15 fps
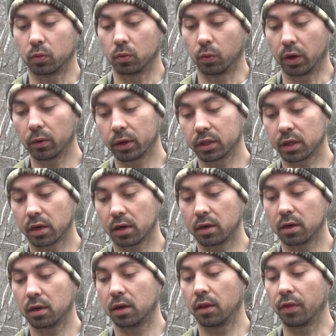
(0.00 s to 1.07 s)
We
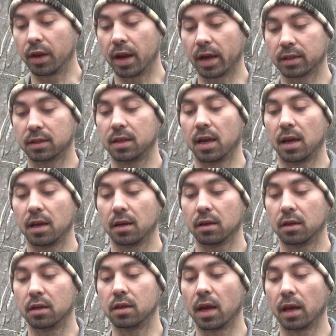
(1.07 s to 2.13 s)
returned the next day
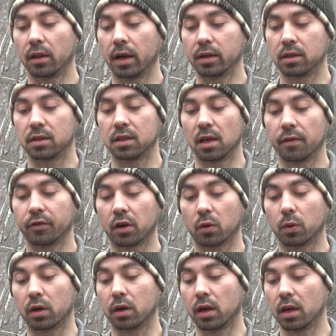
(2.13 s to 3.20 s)
in daylight to see if there
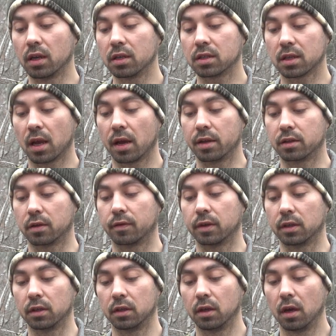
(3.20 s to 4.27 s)
were any signs of
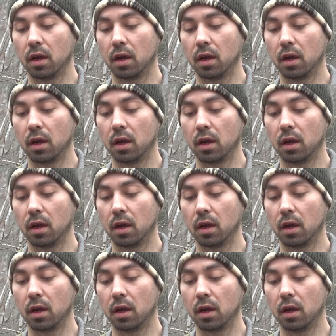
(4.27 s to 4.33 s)
it.